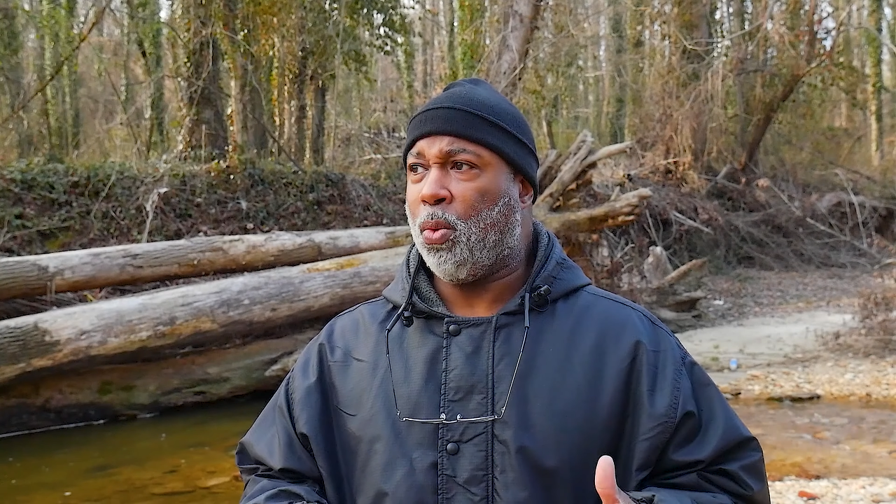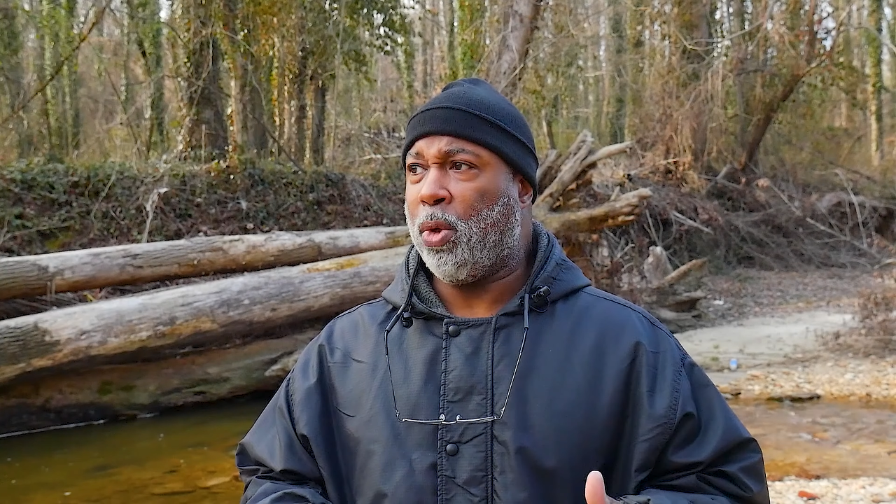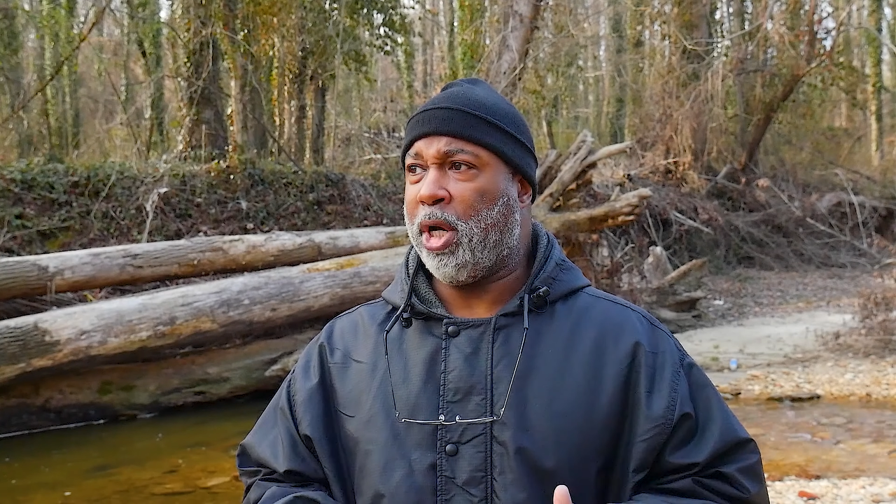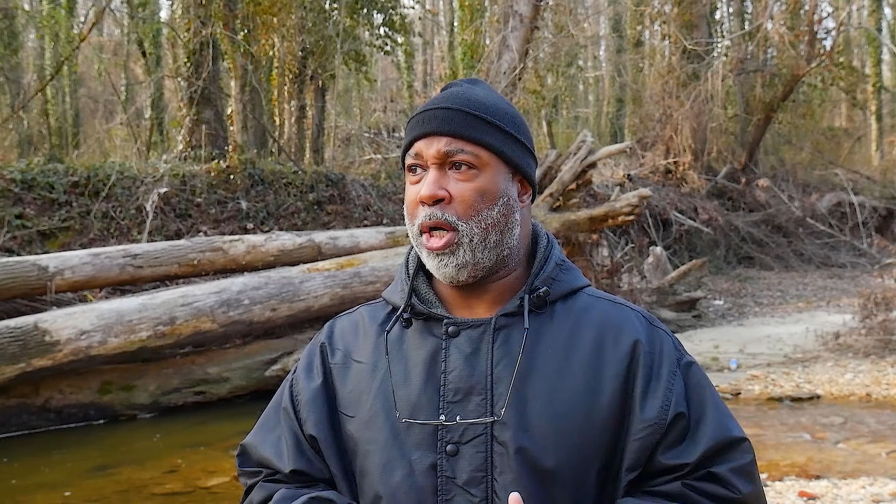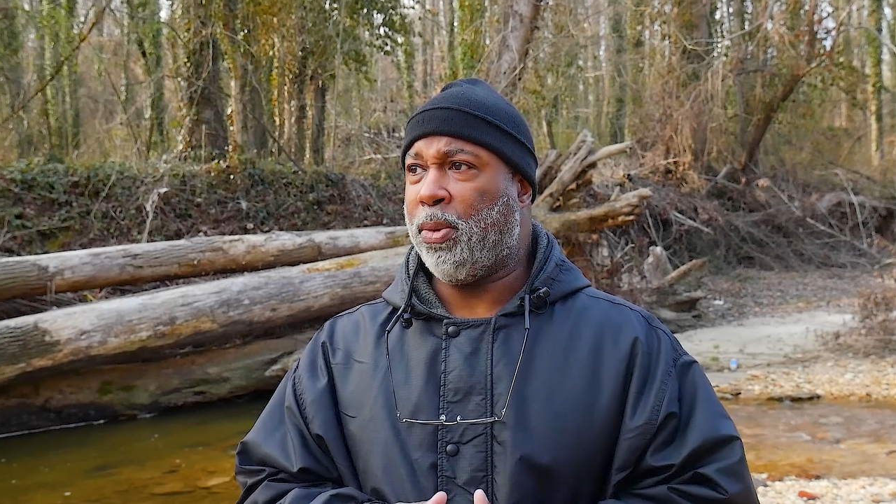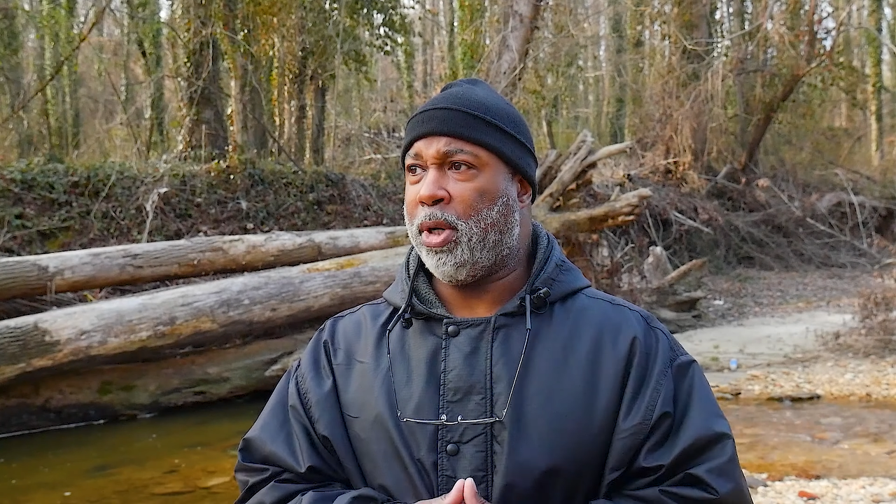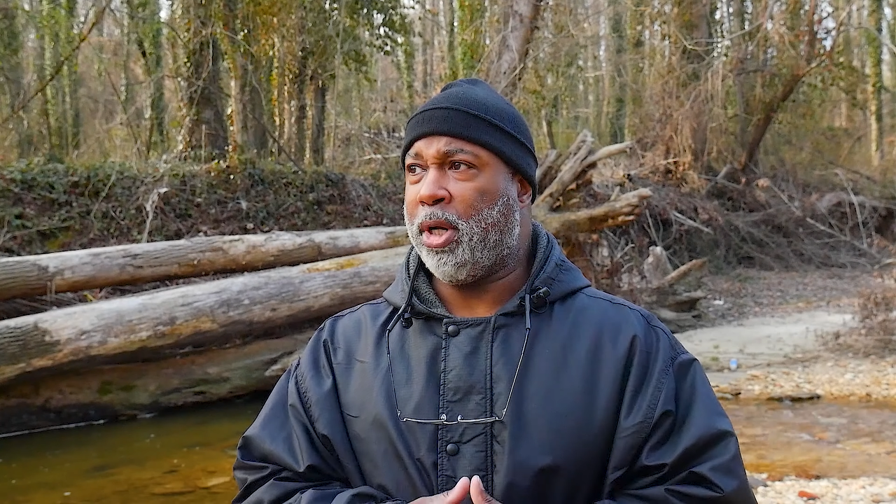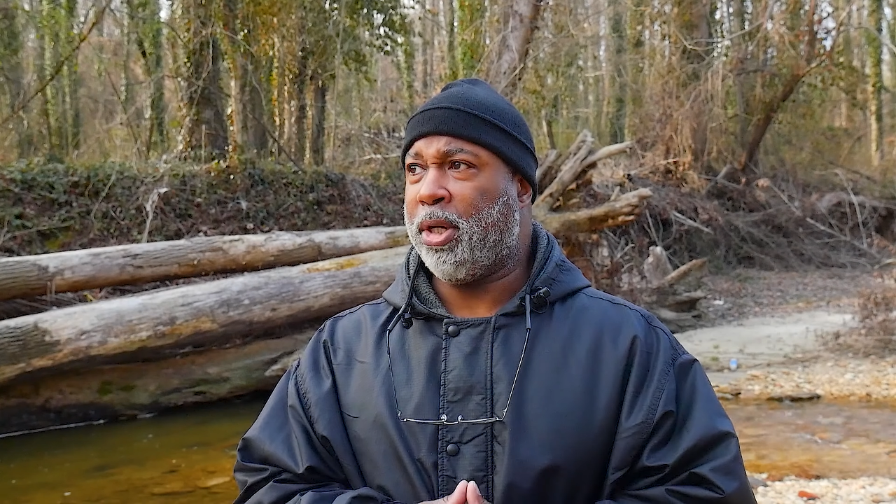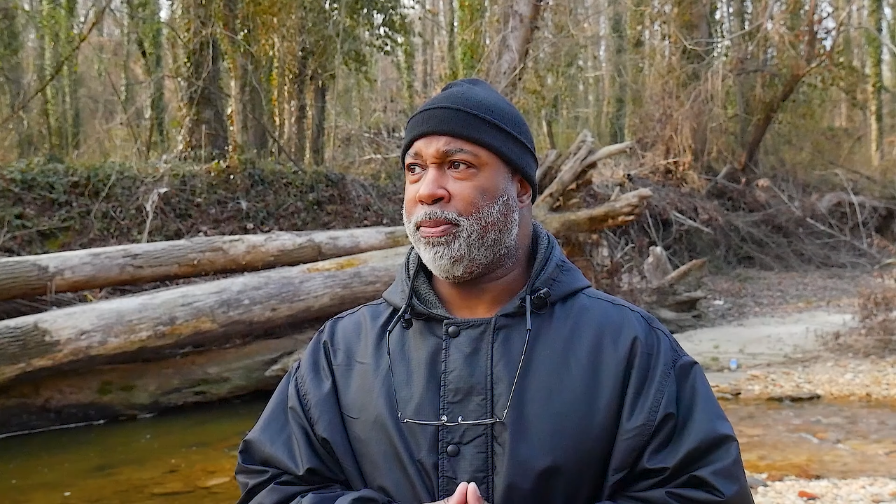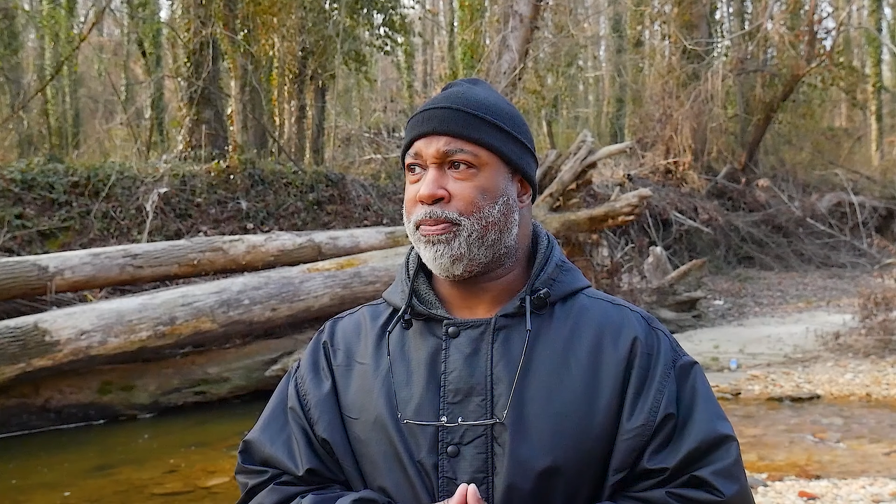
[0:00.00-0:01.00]

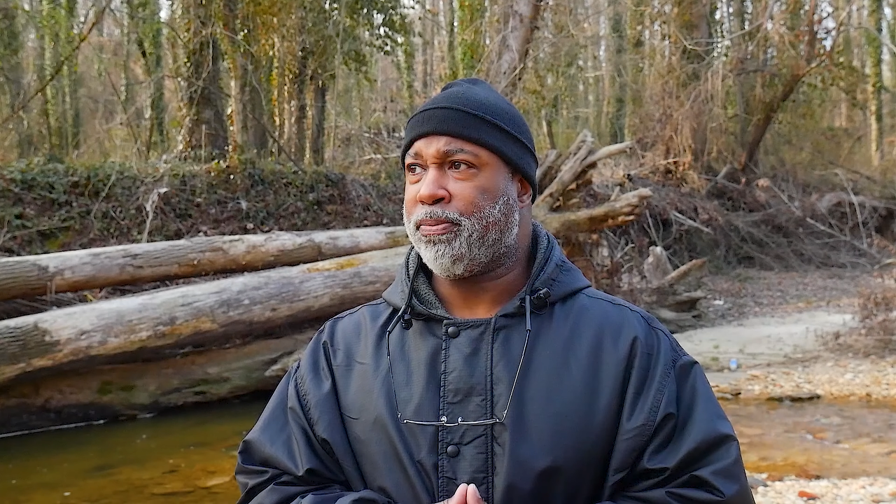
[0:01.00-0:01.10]
where